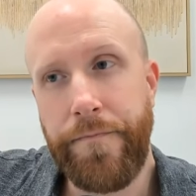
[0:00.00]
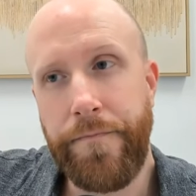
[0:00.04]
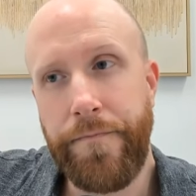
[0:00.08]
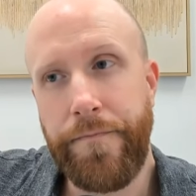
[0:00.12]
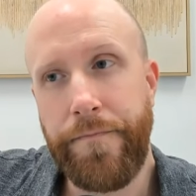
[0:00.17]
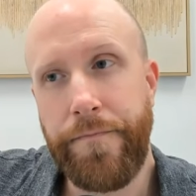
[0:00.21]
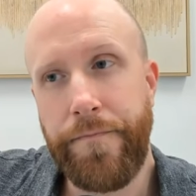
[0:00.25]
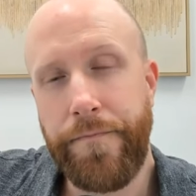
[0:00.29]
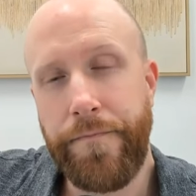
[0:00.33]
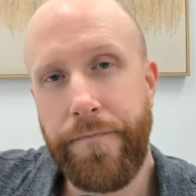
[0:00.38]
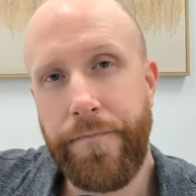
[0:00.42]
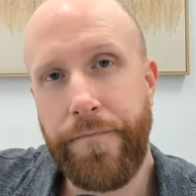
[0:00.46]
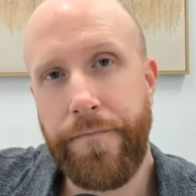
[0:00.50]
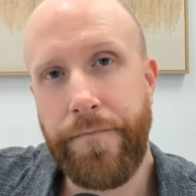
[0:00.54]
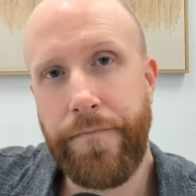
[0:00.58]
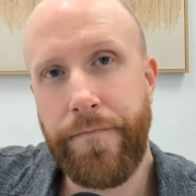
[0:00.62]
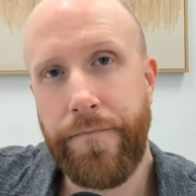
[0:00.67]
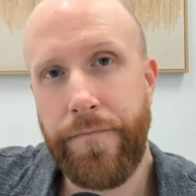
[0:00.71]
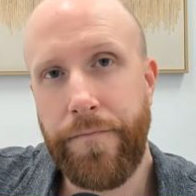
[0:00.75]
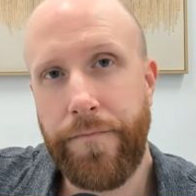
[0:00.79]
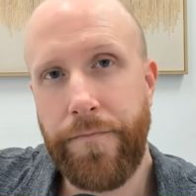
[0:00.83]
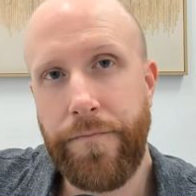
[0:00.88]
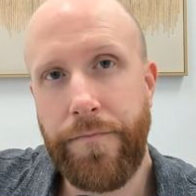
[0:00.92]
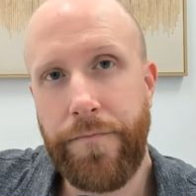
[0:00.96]

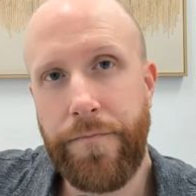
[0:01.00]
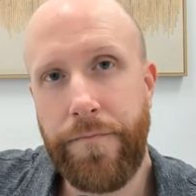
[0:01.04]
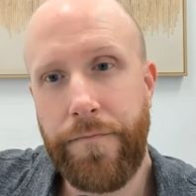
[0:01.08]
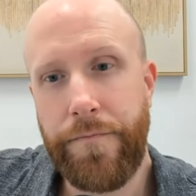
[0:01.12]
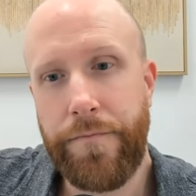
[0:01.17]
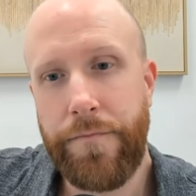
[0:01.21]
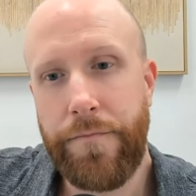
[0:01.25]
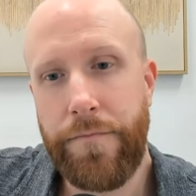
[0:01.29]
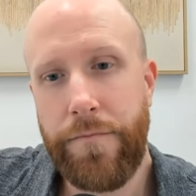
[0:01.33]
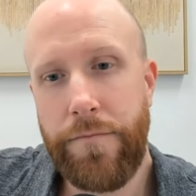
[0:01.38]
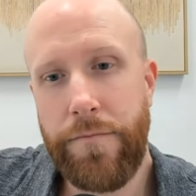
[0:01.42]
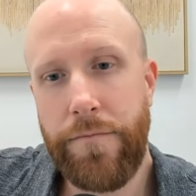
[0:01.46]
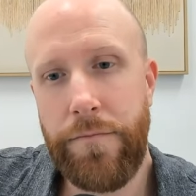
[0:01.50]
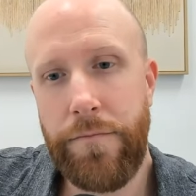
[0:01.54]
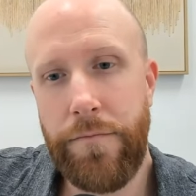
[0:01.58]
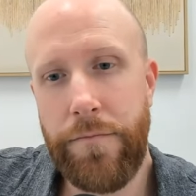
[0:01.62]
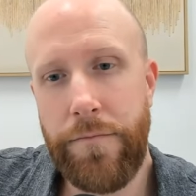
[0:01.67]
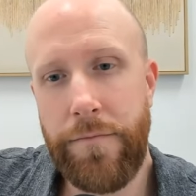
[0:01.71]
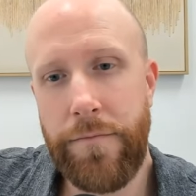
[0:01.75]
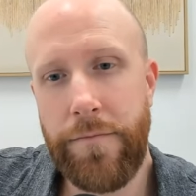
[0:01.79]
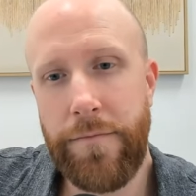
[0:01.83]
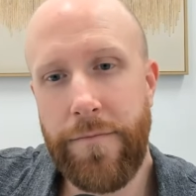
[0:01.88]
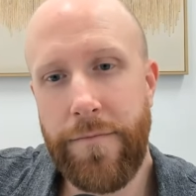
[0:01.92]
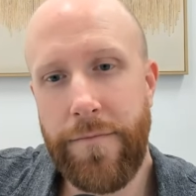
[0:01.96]

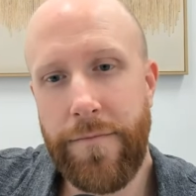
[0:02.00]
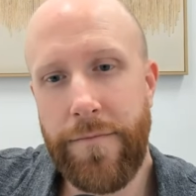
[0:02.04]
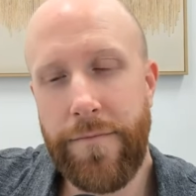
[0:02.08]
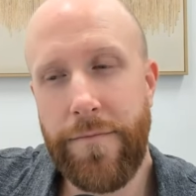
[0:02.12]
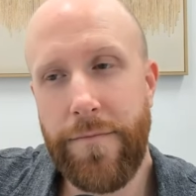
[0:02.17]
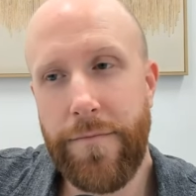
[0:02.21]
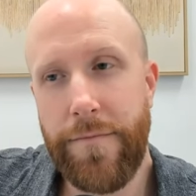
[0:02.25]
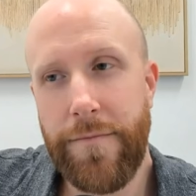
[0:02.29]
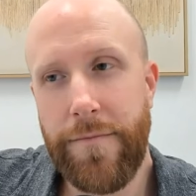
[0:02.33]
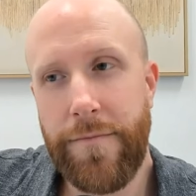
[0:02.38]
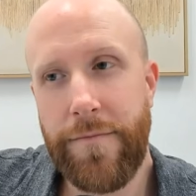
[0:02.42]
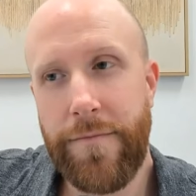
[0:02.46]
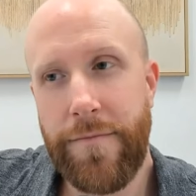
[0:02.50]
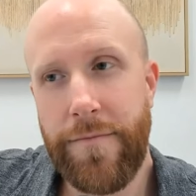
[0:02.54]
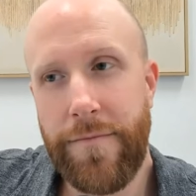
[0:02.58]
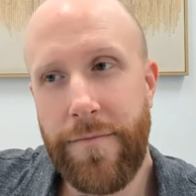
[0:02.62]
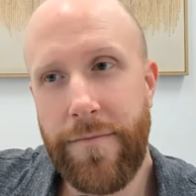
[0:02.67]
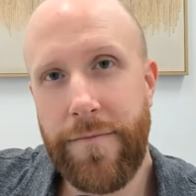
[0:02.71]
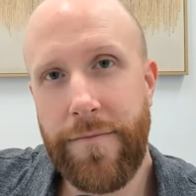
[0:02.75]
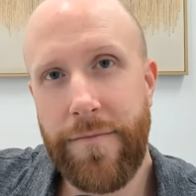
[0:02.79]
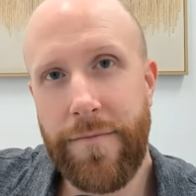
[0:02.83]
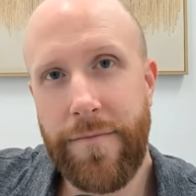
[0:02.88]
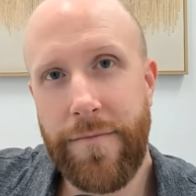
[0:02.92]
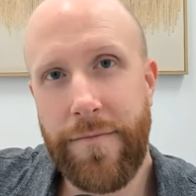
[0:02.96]

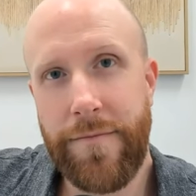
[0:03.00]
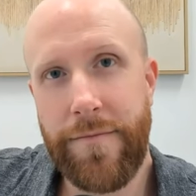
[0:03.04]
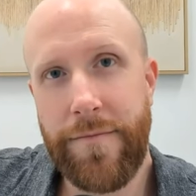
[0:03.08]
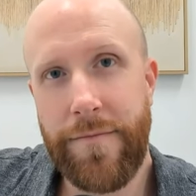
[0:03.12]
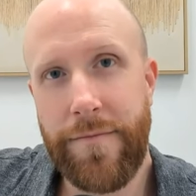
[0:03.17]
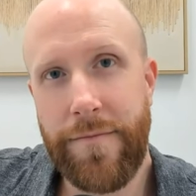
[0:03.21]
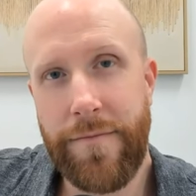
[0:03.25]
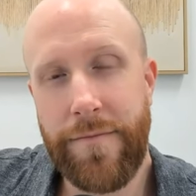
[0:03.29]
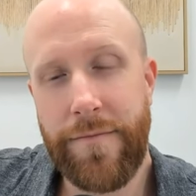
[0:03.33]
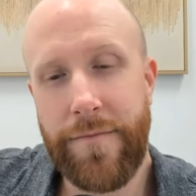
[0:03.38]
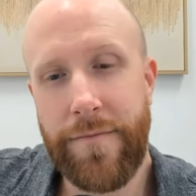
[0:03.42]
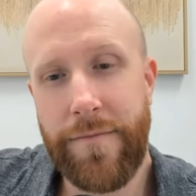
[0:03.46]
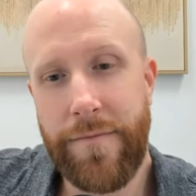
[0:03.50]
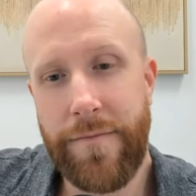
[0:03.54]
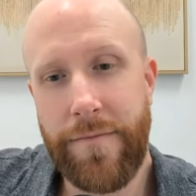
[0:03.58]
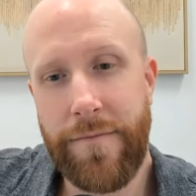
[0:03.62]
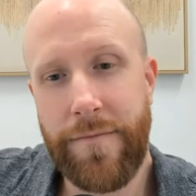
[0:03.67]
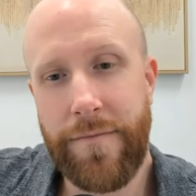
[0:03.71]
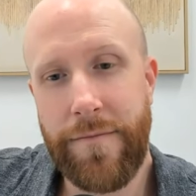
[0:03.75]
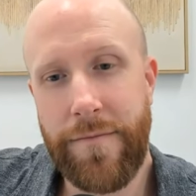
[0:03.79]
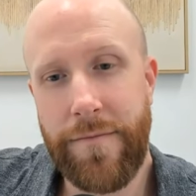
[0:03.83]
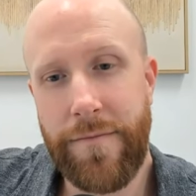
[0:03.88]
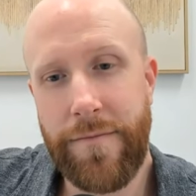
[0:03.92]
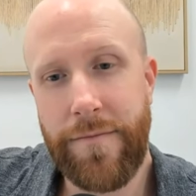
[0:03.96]

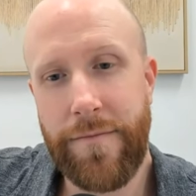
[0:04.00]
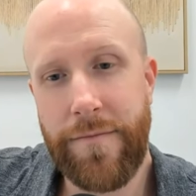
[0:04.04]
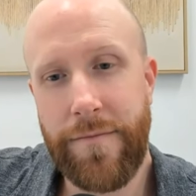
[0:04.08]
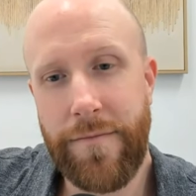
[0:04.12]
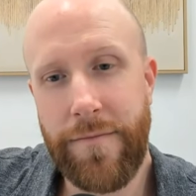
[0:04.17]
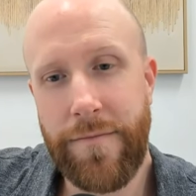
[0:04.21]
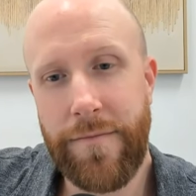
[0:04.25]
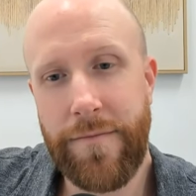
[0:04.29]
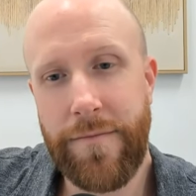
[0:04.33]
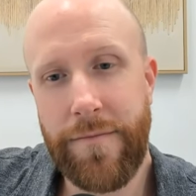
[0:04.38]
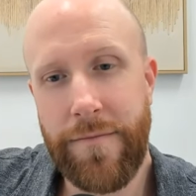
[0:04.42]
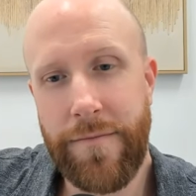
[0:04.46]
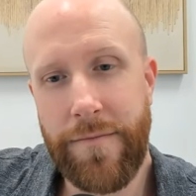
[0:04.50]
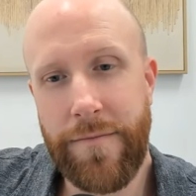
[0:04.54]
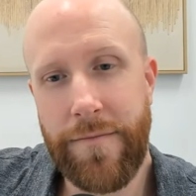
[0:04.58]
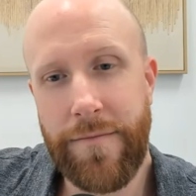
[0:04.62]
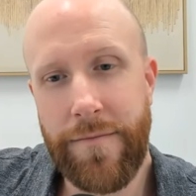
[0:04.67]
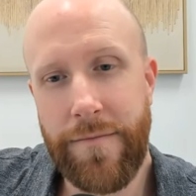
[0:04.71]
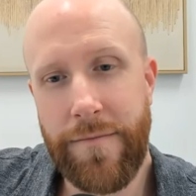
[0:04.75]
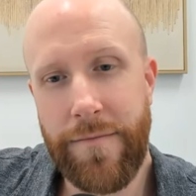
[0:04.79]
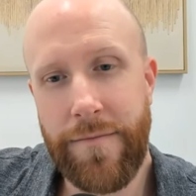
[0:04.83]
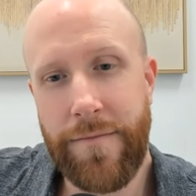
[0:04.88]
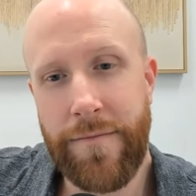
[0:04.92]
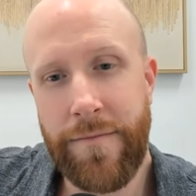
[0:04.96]

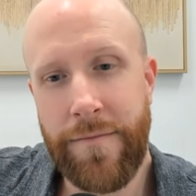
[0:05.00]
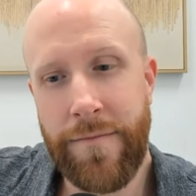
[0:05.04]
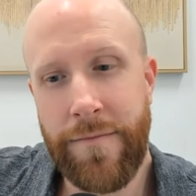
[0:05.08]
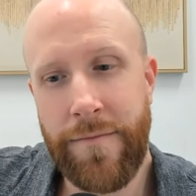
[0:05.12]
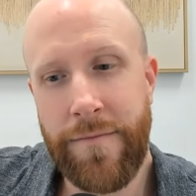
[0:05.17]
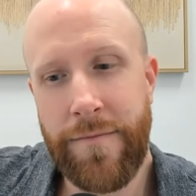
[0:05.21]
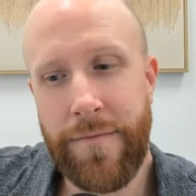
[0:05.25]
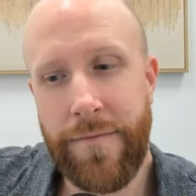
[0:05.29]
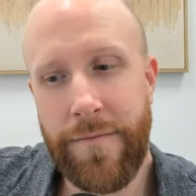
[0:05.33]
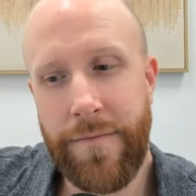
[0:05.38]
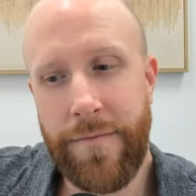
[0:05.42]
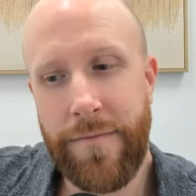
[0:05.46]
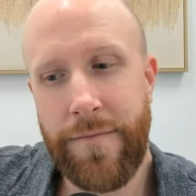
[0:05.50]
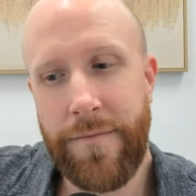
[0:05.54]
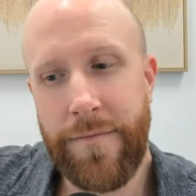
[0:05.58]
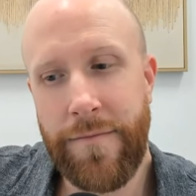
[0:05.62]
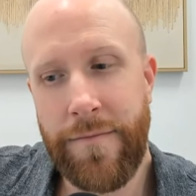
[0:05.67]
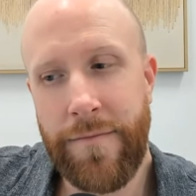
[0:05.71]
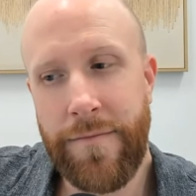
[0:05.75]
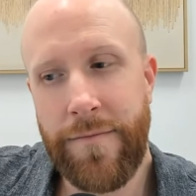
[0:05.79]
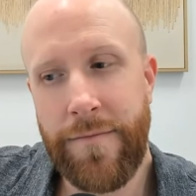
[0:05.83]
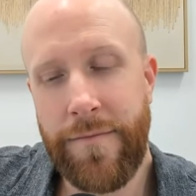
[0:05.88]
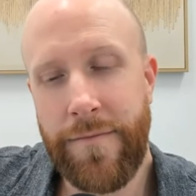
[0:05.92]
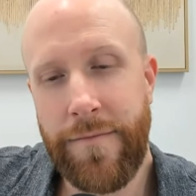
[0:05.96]

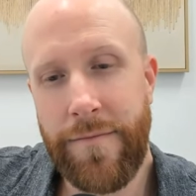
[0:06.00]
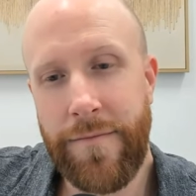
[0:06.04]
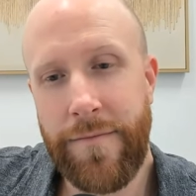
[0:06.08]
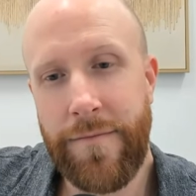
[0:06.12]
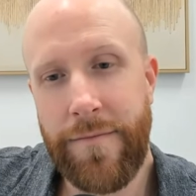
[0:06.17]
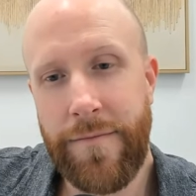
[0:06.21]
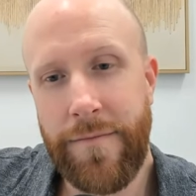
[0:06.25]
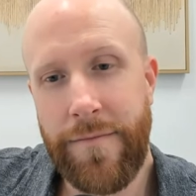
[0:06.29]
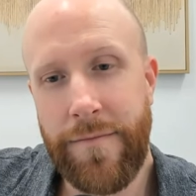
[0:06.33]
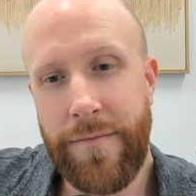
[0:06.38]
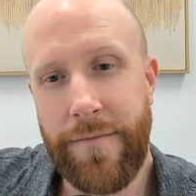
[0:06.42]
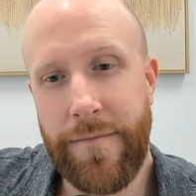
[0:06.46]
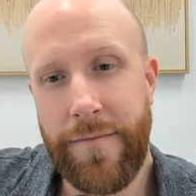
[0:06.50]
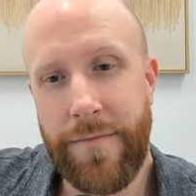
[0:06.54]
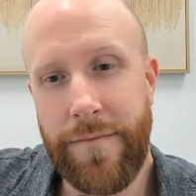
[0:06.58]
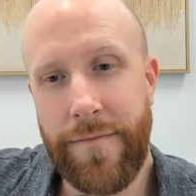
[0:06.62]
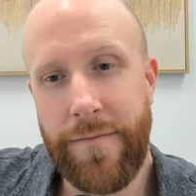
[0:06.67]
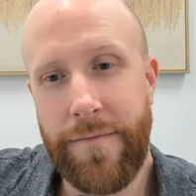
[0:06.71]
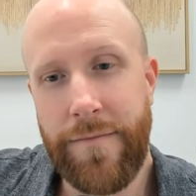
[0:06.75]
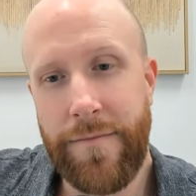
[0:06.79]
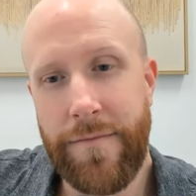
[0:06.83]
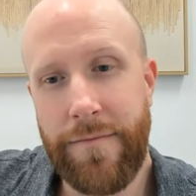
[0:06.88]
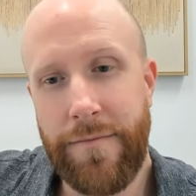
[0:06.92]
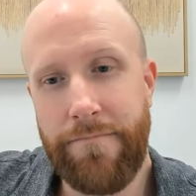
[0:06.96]

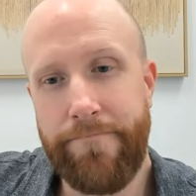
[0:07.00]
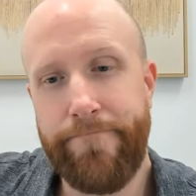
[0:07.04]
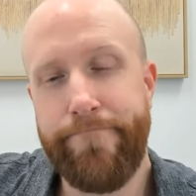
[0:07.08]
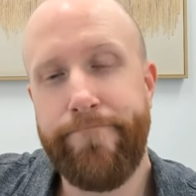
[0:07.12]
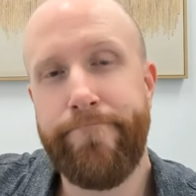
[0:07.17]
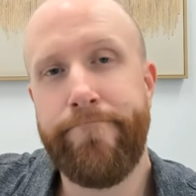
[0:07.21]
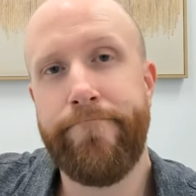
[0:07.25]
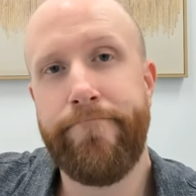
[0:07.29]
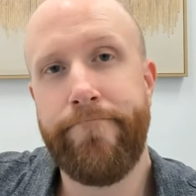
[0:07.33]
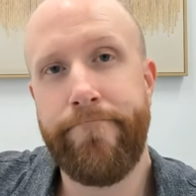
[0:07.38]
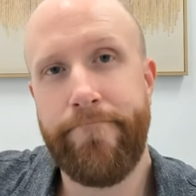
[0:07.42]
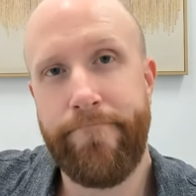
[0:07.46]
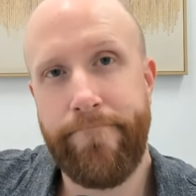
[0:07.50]
This person isn't speaking.